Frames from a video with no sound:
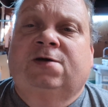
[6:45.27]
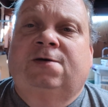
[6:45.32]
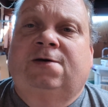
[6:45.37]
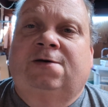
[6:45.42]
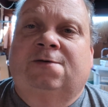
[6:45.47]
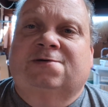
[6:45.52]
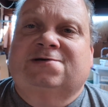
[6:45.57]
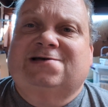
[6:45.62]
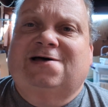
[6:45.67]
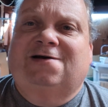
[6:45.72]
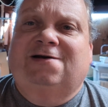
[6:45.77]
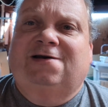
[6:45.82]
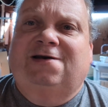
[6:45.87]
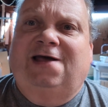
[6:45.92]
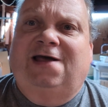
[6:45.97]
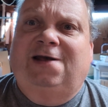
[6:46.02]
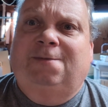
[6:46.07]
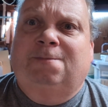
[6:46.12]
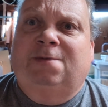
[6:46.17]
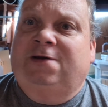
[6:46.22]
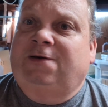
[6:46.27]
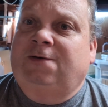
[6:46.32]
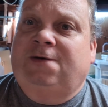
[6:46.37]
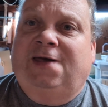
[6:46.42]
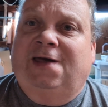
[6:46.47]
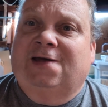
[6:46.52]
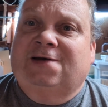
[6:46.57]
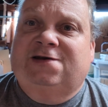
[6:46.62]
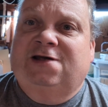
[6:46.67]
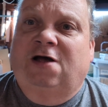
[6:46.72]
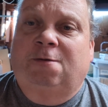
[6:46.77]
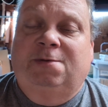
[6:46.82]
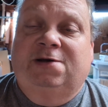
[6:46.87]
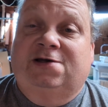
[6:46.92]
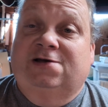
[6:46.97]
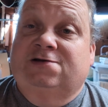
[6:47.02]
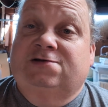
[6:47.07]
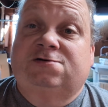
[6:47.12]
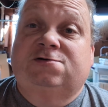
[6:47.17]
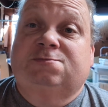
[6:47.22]
It was out of date, but you can't tell
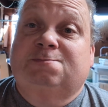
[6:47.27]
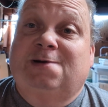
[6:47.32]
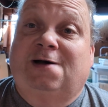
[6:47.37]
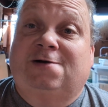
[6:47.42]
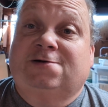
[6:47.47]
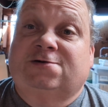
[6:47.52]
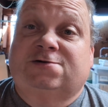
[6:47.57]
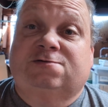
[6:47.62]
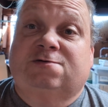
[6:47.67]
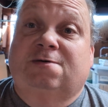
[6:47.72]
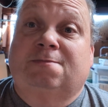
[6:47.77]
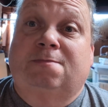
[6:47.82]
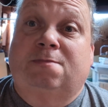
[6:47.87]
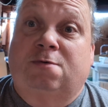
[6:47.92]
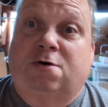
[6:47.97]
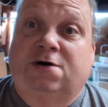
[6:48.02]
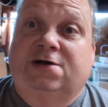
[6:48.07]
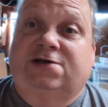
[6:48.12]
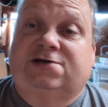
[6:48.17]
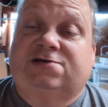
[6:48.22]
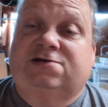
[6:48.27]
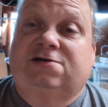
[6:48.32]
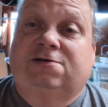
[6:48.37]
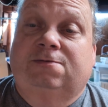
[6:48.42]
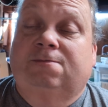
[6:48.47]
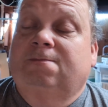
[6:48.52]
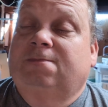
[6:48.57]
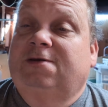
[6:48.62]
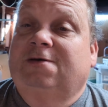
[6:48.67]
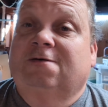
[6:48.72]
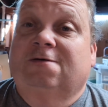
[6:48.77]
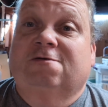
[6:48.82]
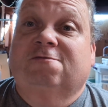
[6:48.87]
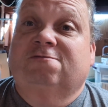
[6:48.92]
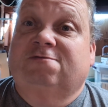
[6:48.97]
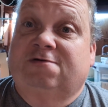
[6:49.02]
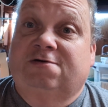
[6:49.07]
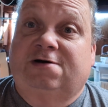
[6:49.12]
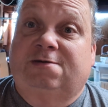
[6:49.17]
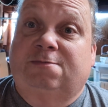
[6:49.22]
because those pouches were moist. They were
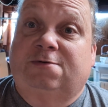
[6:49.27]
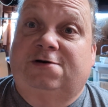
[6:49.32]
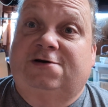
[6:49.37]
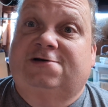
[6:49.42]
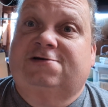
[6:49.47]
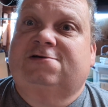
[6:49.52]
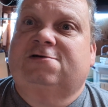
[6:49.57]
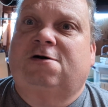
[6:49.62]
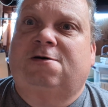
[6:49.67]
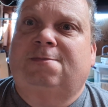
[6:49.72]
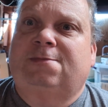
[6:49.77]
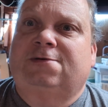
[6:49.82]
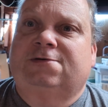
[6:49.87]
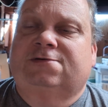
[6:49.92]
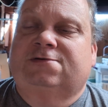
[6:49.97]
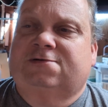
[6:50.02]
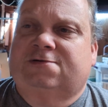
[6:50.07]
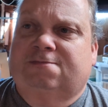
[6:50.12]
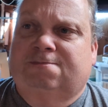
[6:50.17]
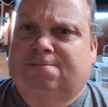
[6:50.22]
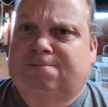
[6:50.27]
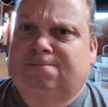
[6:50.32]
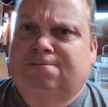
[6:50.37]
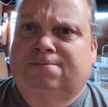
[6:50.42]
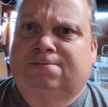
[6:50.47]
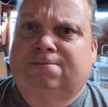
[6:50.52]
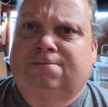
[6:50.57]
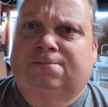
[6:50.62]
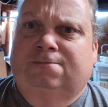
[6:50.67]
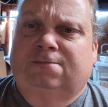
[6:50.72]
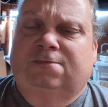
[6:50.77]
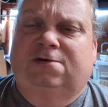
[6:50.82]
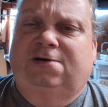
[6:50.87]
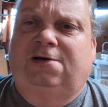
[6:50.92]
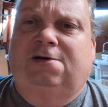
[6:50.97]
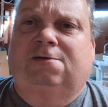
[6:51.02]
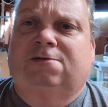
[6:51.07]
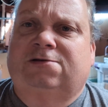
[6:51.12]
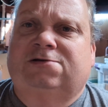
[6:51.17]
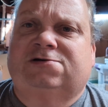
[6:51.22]
very moist, almost,
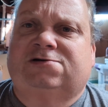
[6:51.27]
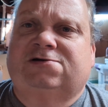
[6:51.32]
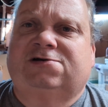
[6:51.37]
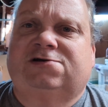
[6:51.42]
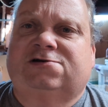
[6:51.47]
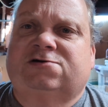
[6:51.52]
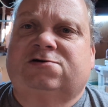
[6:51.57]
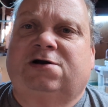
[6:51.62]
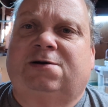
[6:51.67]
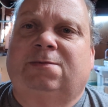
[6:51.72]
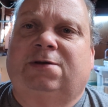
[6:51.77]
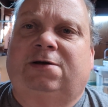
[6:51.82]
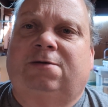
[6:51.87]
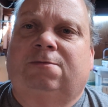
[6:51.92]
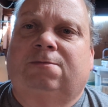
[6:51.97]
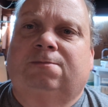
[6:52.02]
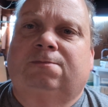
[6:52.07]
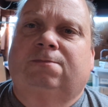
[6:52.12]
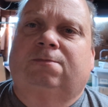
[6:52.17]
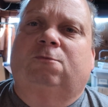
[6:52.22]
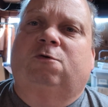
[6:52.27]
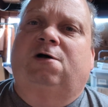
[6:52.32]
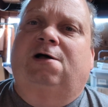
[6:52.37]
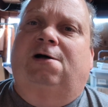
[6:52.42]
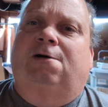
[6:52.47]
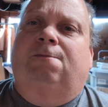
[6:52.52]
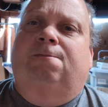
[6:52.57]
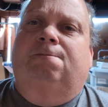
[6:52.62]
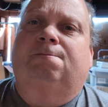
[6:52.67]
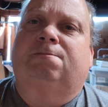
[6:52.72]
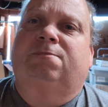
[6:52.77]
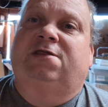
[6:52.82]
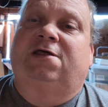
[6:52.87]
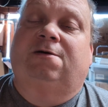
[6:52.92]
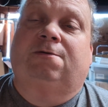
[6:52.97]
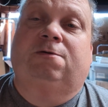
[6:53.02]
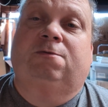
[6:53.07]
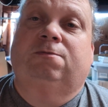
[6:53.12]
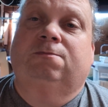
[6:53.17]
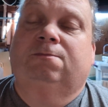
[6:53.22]
just extremely well
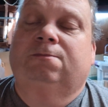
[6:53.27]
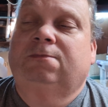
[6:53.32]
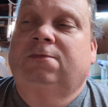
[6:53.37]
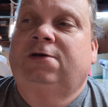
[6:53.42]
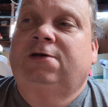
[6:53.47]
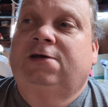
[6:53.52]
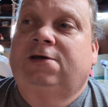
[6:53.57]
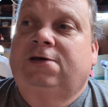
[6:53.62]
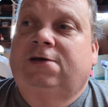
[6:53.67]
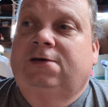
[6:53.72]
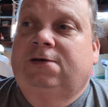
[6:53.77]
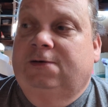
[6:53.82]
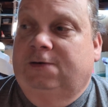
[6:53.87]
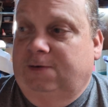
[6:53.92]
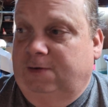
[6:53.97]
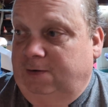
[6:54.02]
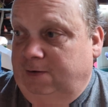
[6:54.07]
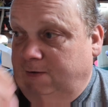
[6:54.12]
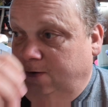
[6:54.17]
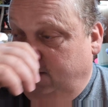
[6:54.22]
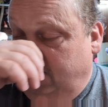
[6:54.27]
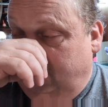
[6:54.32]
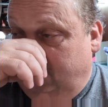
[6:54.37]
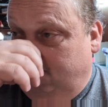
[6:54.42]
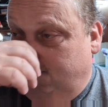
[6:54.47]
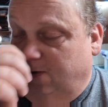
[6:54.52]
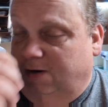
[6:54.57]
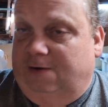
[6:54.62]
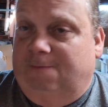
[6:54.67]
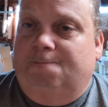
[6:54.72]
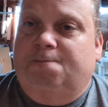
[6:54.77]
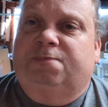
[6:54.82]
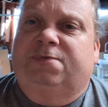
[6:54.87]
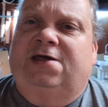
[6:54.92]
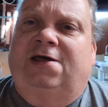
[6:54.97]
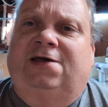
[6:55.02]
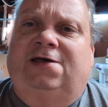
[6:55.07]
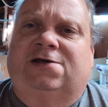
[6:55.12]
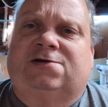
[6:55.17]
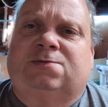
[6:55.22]
thick. But
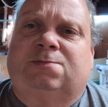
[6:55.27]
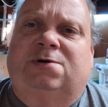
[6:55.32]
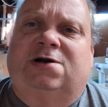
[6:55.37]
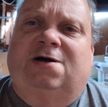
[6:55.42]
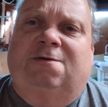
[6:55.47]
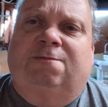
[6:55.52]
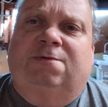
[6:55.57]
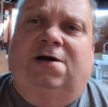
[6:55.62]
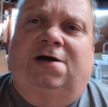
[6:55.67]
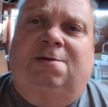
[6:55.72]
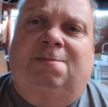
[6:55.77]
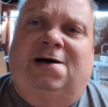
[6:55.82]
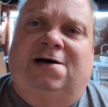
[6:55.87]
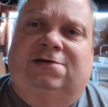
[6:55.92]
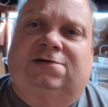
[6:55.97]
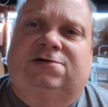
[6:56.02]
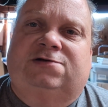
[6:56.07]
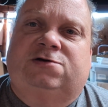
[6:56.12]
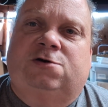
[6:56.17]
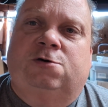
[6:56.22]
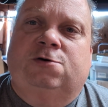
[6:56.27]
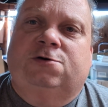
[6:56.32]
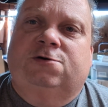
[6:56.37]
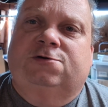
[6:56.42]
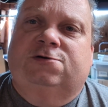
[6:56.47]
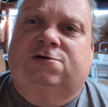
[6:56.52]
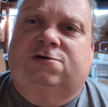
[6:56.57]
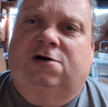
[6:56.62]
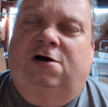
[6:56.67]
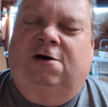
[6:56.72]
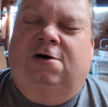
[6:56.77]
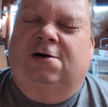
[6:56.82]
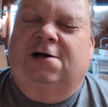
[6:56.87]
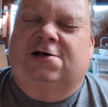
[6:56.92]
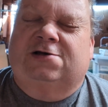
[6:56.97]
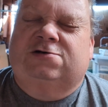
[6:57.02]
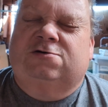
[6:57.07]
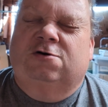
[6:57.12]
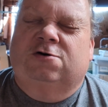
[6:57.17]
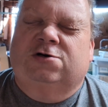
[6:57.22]
I guess from what I've read about Stoker's, or
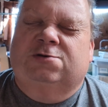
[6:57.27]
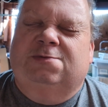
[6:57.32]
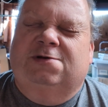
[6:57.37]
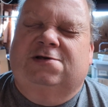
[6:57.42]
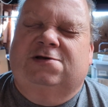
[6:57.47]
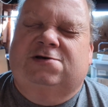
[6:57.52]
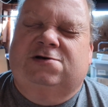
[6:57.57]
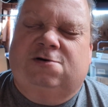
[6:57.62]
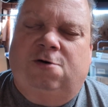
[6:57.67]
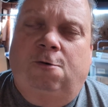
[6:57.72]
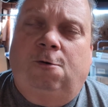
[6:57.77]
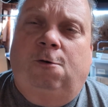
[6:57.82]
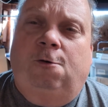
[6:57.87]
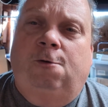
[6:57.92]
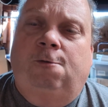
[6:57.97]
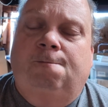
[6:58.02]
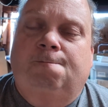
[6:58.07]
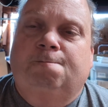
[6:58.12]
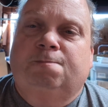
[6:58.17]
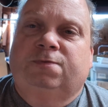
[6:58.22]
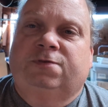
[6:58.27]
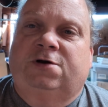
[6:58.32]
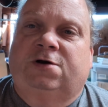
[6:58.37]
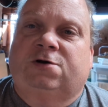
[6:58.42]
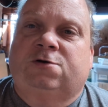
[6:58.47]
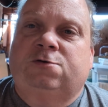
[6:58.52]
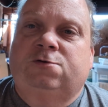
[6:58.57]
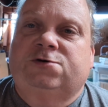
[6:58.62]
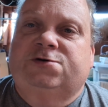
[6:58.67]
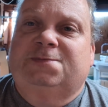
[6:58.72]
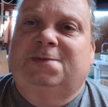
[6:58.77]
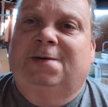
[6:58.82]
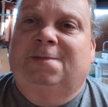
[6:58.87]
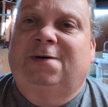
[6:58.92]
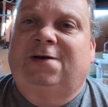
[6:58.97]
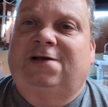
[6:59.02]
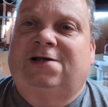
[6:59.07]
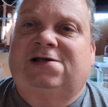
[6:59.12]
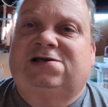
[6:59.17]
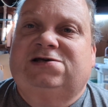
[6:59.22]
not Stoker's, but the Skull, their Cool
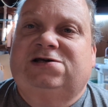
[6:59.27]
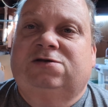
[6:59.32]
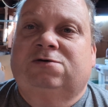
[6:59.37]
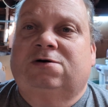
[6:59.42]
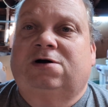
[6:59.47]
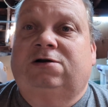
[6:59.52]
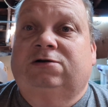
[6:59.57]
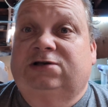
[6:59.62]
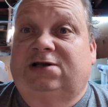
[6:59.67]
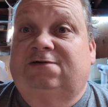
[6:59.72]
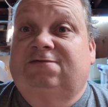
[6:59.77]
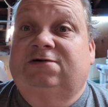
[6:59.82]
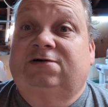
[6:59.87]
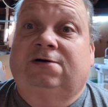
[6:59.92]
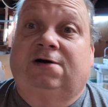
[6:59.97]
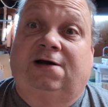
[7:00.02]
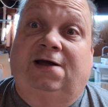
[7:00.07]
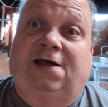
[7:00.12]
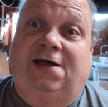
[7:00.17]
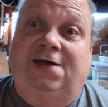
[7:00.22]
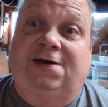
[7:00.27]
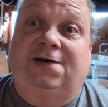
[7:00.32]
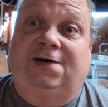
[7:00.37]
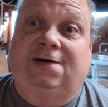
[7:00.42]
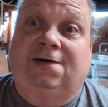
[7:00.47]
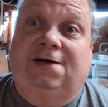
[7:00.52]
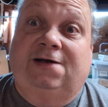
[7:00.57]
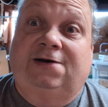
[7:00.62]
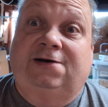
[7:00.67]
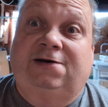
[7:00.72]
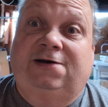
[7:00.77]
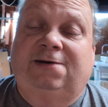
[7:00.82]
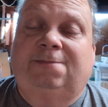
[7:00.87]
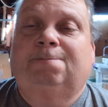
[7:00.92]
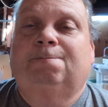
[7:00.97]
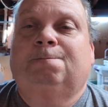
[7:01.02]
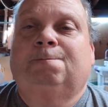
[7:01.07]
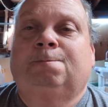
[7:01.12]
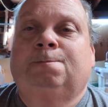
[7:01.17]
Spearmint, it's either a love it or hate it kind of dip.